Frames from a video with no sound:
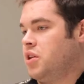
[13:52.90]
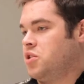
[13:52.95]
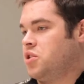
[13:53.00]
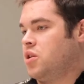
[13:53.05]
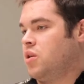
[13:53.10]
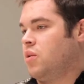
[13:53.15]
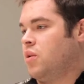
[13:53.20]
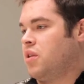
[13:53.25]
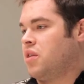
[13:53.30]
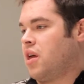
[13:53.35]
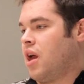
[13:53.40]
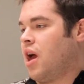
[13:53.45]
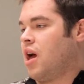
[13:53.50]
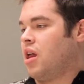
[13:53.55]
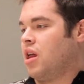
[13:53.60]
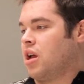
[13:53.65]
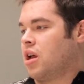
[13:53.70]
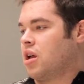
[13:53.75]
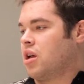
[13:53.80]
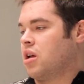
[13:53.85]
a feature with
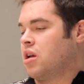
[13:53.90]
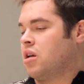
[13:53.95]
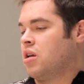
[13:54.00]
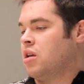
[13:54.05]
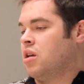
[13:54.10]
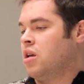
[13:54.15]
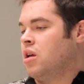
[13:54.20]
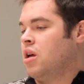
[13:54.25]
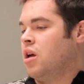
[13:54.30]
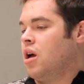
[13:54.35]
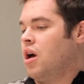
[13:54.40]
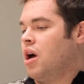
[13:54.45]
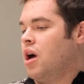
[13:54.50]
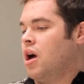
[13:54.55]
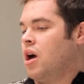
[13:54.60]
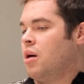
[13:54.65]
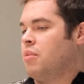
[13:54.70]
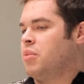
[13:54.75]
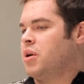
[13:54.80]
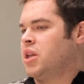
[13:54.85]
Alec
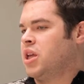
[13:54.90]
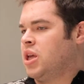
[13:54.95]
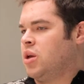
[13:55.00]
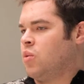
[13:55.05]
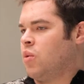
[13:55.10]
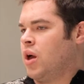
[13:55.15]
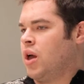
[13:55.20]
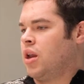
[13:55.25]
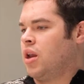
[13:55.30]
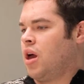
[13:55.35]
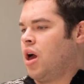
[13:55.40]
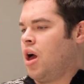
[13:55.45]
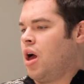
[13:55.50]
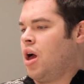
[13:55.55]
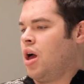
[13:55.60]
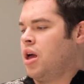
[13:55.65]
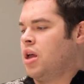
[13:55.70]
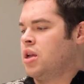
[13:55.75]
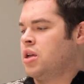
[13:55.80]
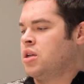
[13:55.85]
uh, but he went
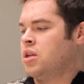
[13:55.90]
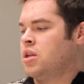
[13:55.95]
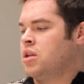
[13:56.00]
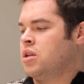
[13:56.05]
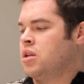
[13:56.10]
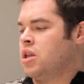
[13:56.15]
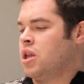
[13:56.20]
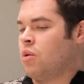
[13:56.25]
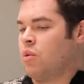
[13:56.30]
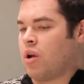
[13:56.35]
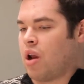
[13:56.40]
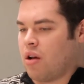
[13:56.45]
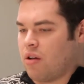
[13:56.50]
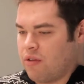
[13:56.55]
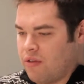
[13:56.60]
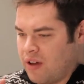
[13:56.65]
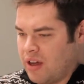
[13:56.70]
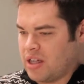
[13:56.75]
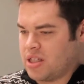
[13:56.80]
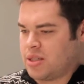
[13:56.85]
on he went on